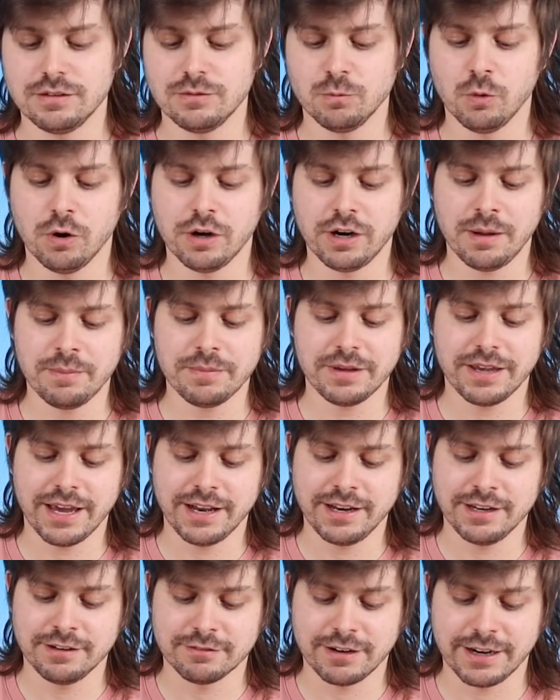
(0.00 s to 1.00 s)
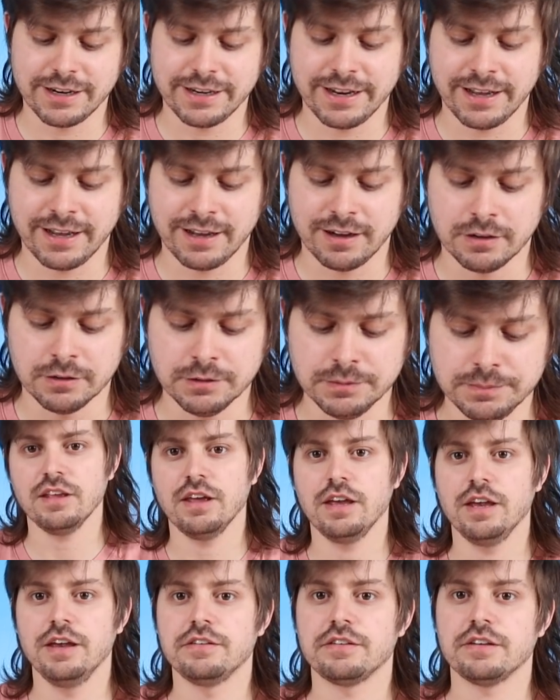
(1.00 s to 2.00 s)
What I'm getting right now
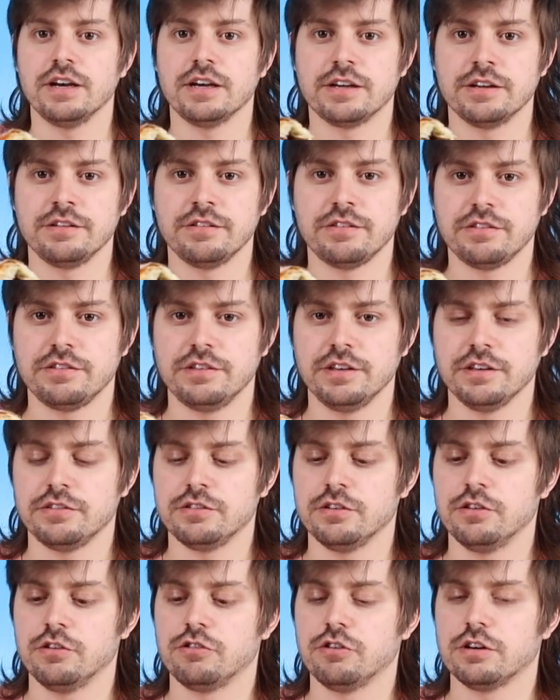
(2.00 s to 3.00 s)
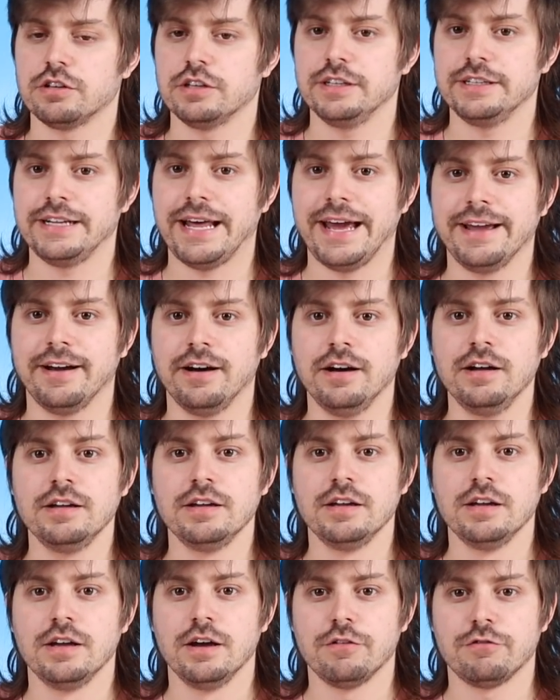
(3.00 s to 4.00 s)
is a consistent chocolate layer
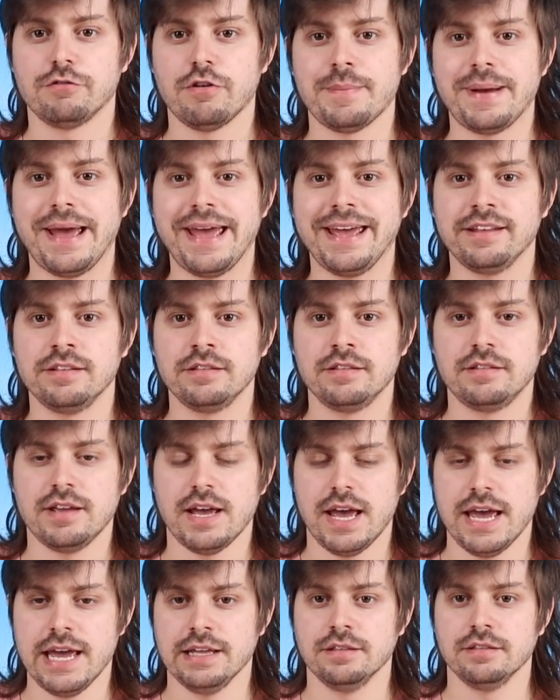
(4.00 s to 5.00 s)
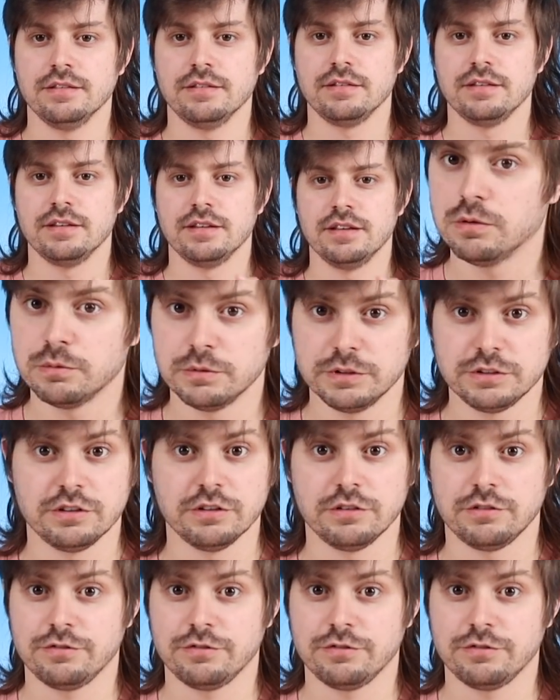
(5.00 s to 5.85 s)
from end to end, which is